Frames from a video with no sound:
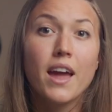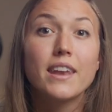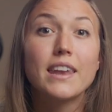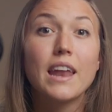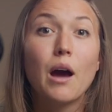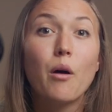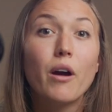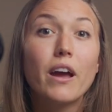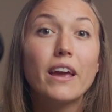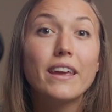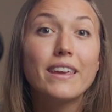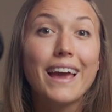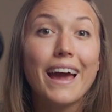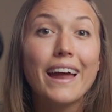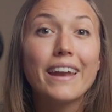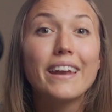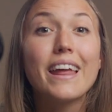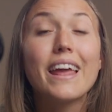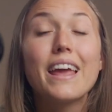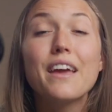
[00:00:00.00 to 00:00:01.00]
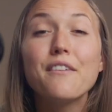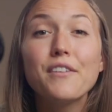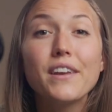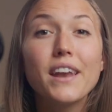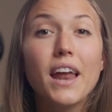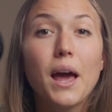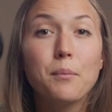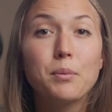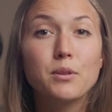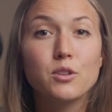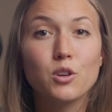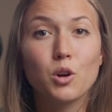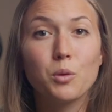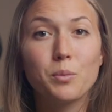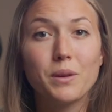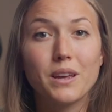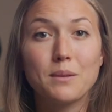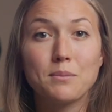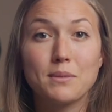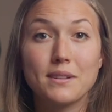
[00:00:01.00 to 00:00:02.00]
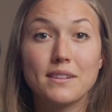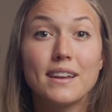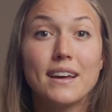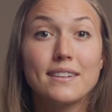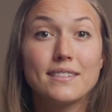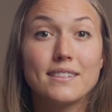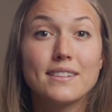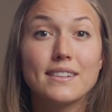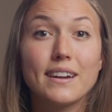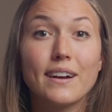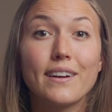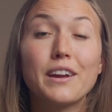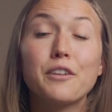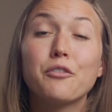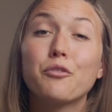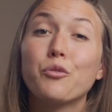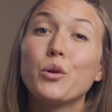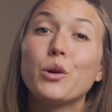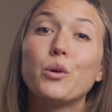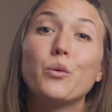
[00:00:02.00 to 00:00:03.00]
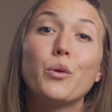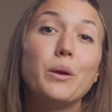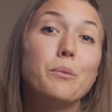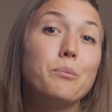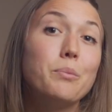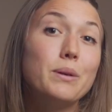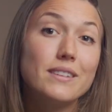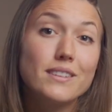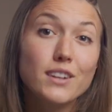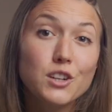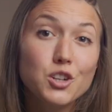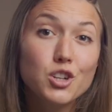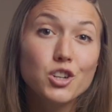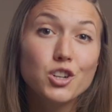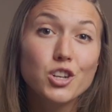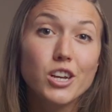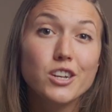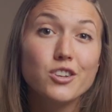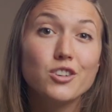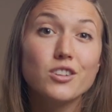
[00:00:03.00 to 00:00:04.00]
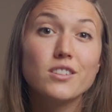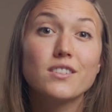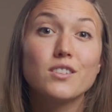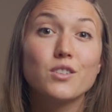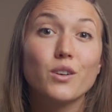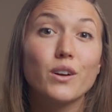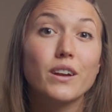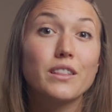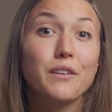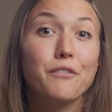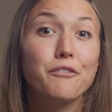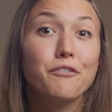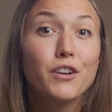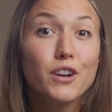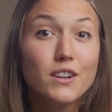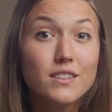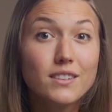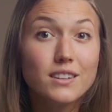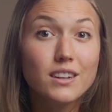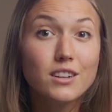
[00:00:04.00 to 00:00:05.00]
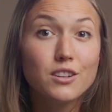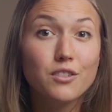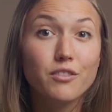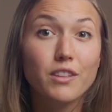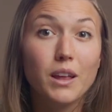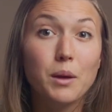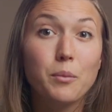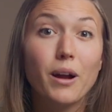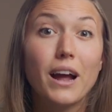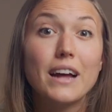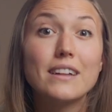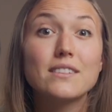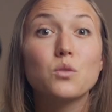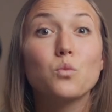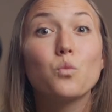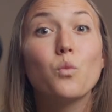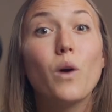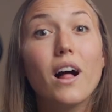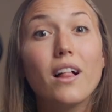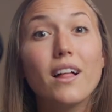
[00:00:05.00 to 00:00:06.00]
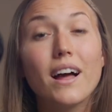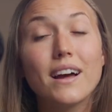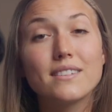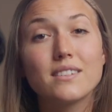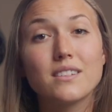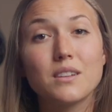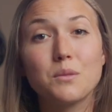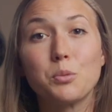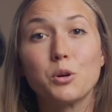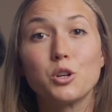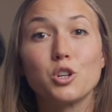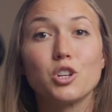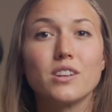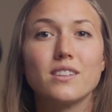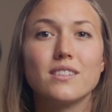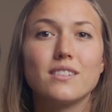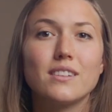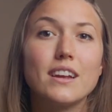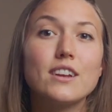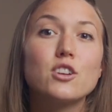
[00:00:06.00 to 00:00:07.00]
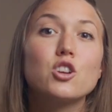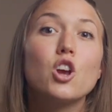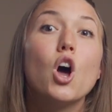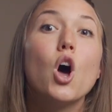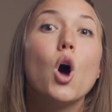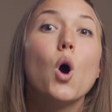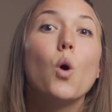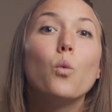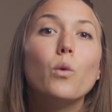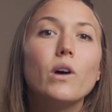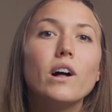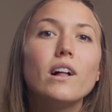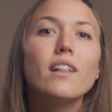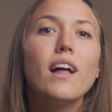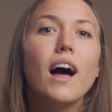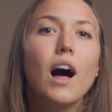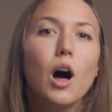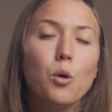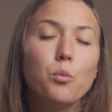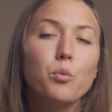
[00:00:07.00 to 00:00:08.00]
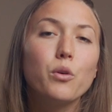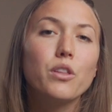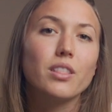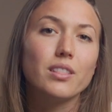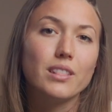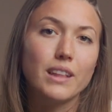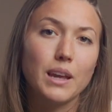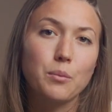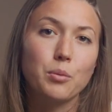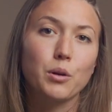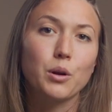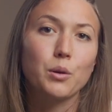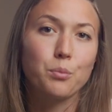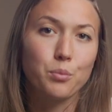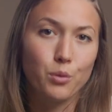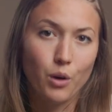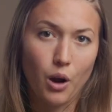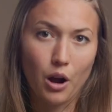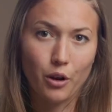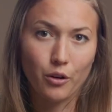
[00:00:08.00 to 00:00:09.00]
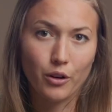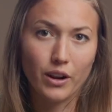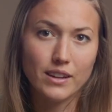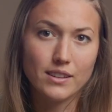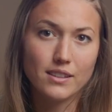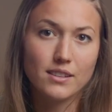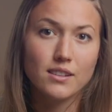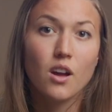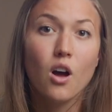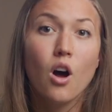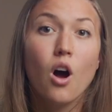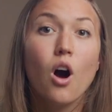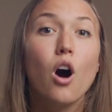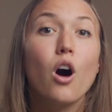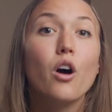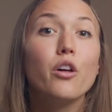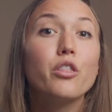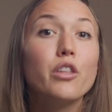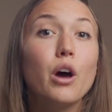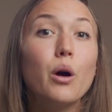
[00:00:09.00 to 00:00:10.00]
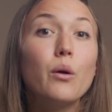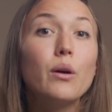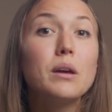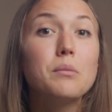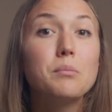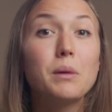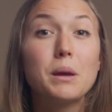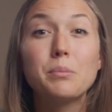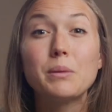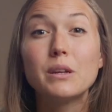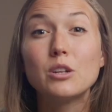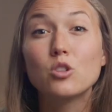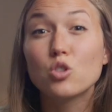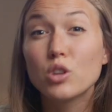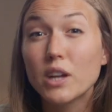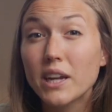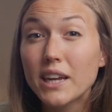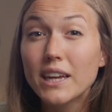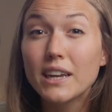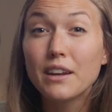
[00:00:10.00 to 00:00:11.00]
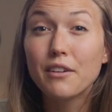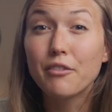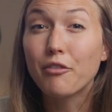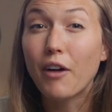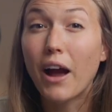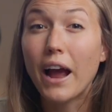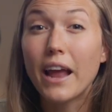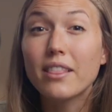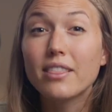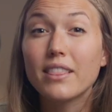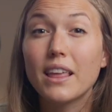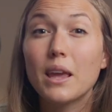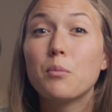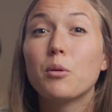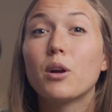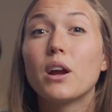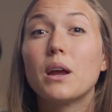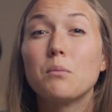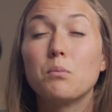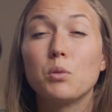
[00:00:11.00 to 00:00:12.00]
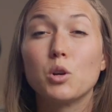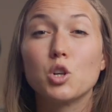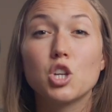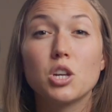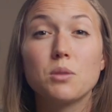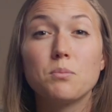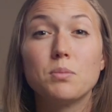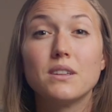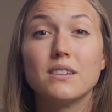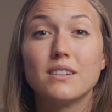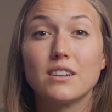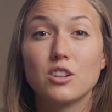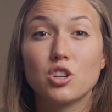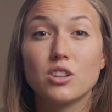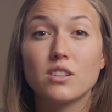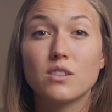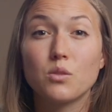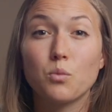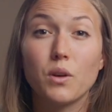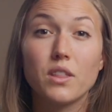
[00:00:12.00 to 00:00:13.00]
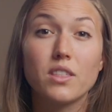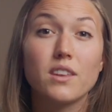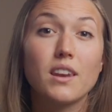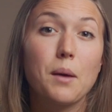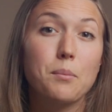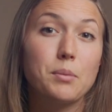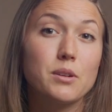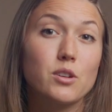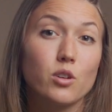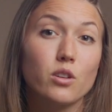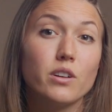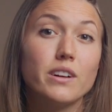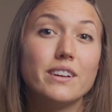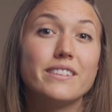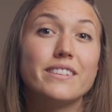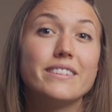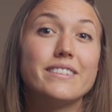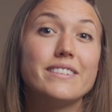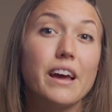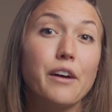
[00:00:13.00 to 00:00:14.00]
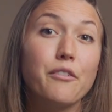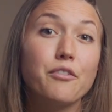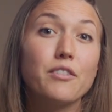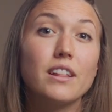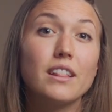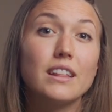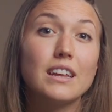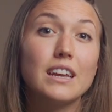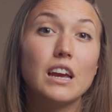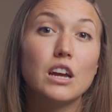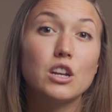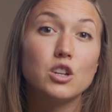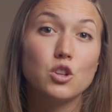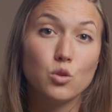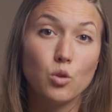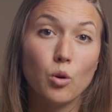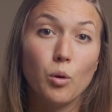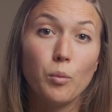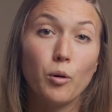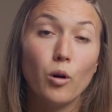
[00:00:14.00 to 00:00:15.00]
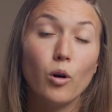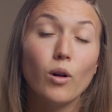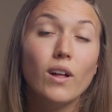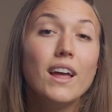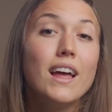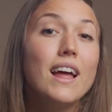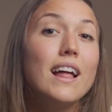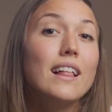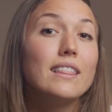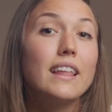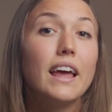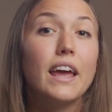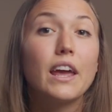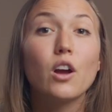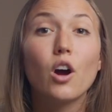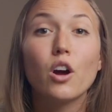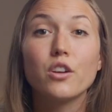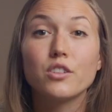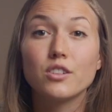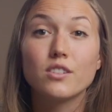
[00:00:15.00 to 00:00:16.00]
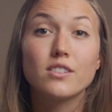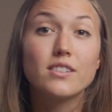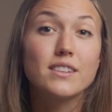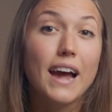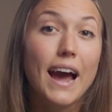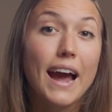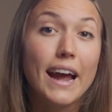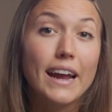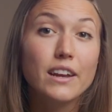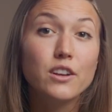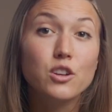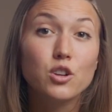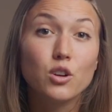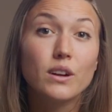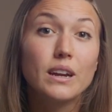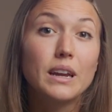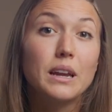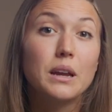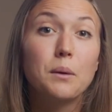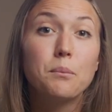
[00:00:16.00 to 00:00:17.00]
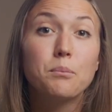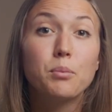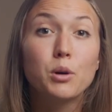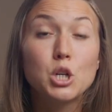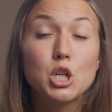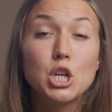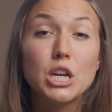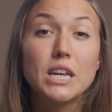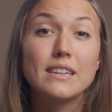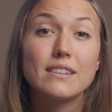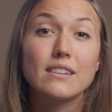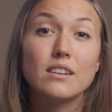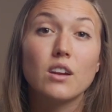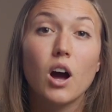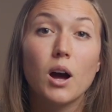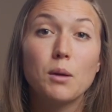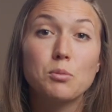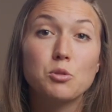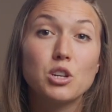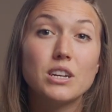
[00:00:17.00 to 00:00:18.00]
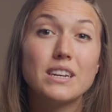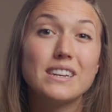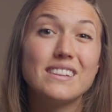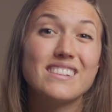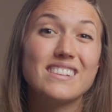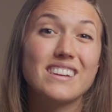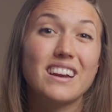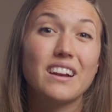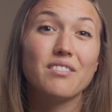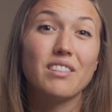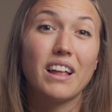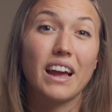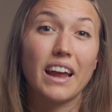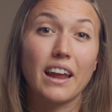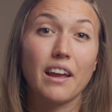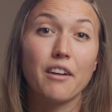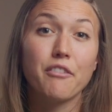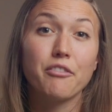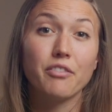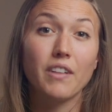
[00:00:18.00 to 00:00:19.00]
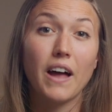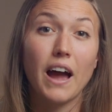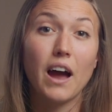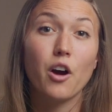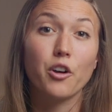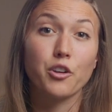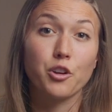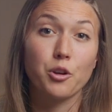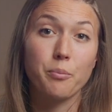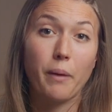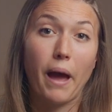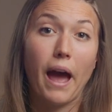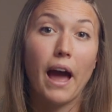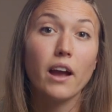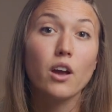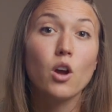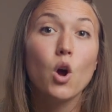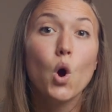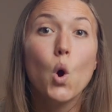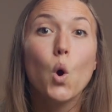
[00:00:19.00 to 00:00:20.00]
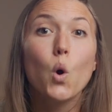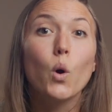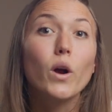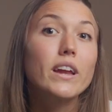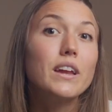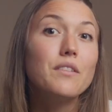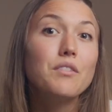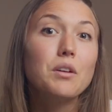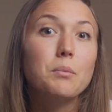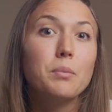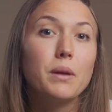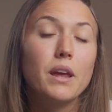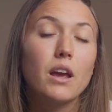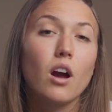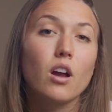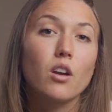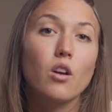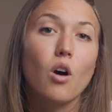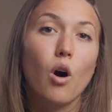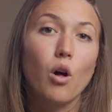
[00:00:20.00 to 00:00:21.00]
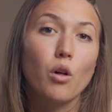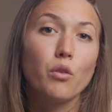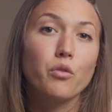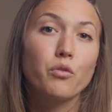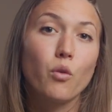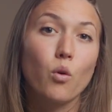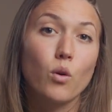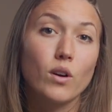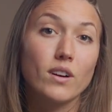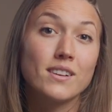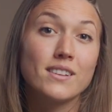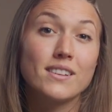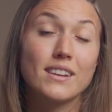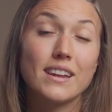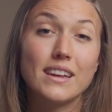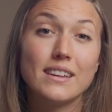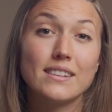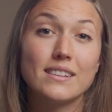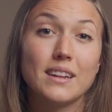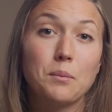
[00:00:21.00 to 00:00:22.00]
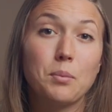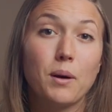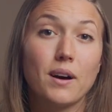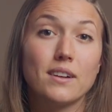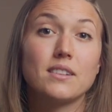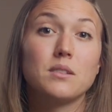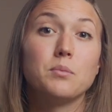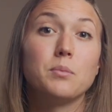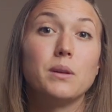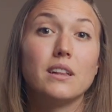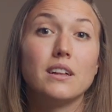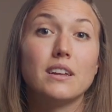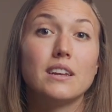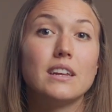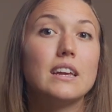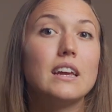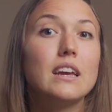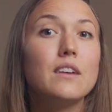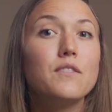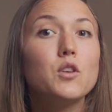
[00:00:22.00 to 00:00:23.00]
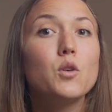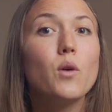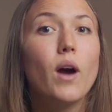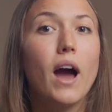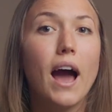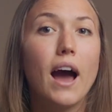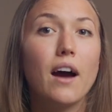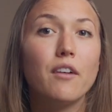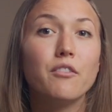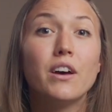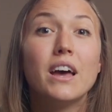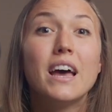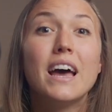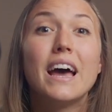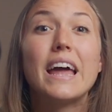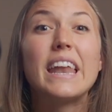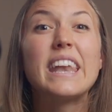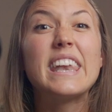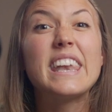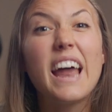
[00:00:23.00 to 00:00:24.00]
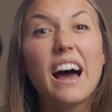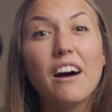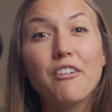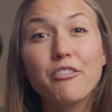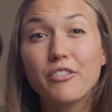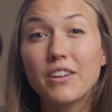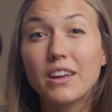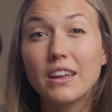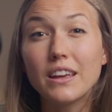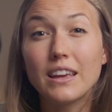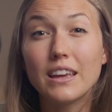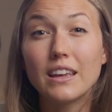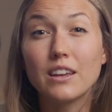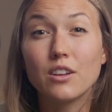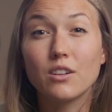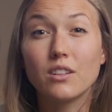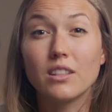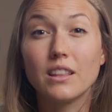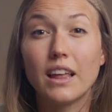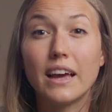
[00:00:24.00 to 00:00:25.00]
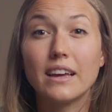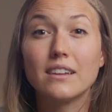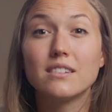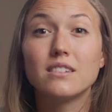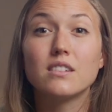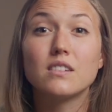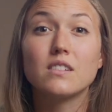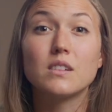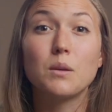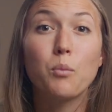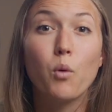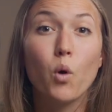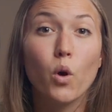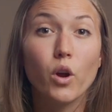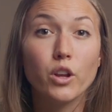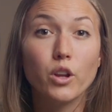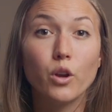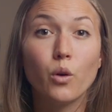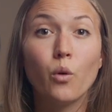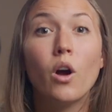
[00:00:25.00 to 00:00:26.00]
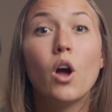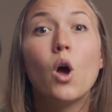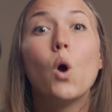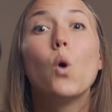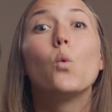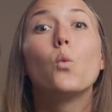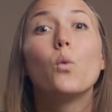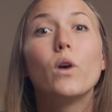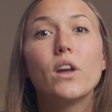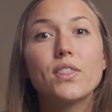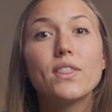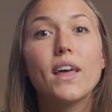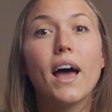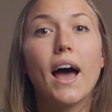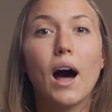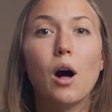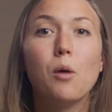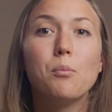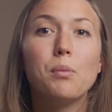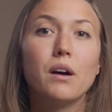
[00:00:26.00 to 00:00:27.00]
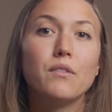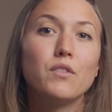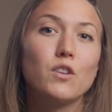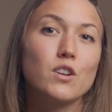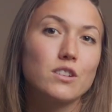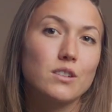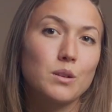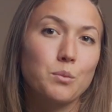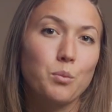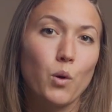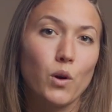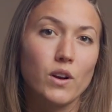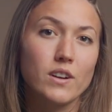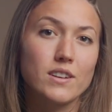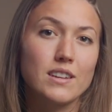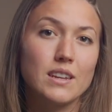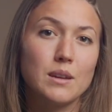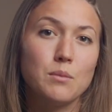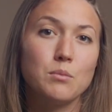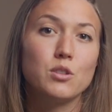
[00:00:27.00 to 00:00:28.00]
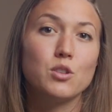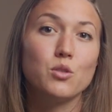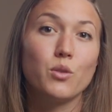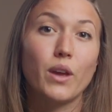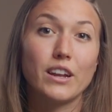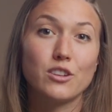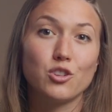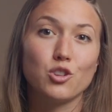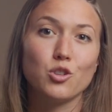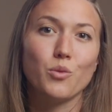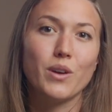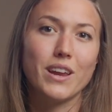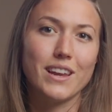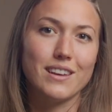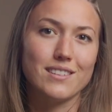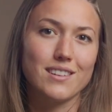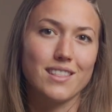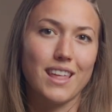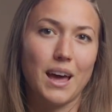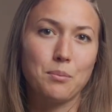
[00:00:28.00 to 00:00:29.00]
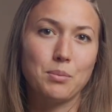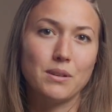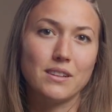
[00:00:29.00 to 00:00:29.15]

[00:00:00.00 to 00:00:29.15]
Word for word: Now, again, if an epidural becomes necessary, frequent position changes during the first stage of labor as well as the pushing stage will help with labor progress. Although it might be tricky to find labor and pushing positions with an epidural, it's definitely doable. Laying on your side during pushing is an option instead of lying flat on your back, or even being on all fours is a possibility if you have enough feeling in your legs to support you with the help of your support team to get you into that